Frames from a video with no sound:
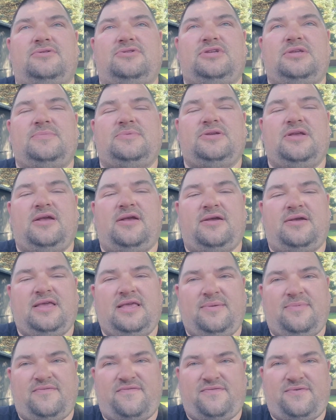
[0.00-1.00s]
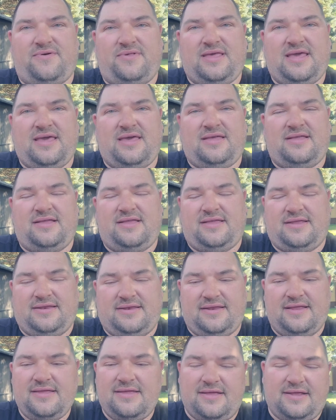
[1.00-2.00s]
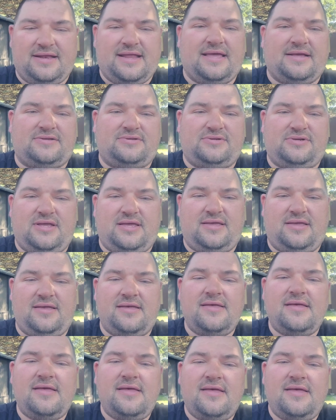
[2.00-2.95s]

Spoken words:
Jeep Cherokee before that, and an XJ.